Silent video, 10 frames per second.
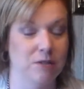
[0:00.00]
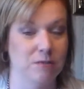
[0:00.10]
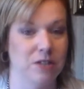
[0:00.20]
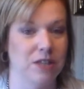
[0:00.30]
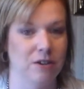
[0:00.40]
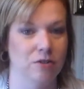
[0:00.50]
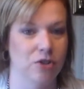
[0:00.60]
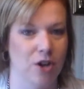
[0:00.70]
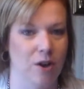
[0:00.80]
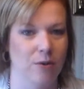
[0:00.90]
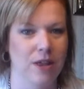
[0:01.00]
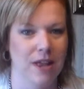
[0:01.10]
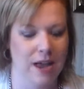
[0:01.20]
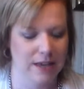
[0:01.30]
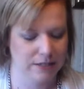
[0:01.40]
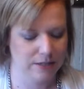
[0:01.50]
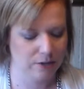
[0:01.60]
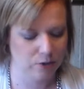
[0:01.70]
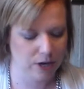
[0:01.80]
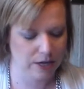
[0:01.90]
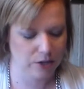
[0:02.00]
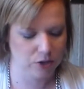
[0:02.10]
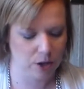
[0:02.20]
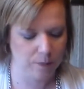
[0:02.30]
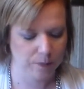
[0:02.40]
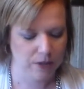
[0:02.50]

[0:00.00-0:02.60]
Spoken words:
use their show as their training show.